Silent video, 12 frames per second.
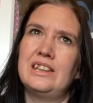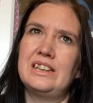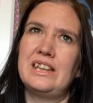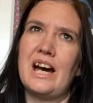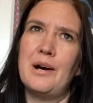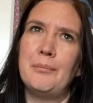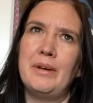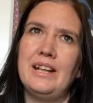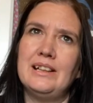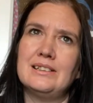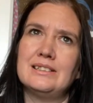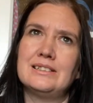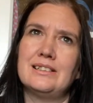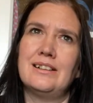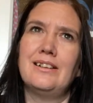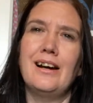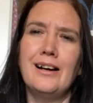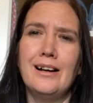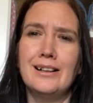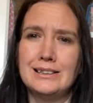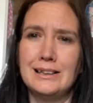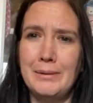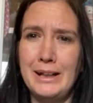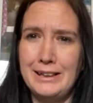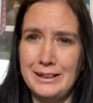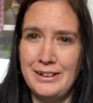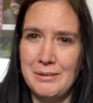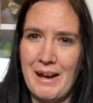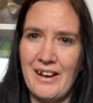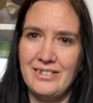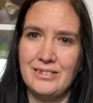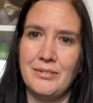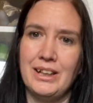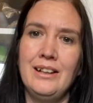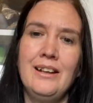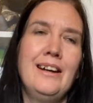that means, somebody did the maths for me.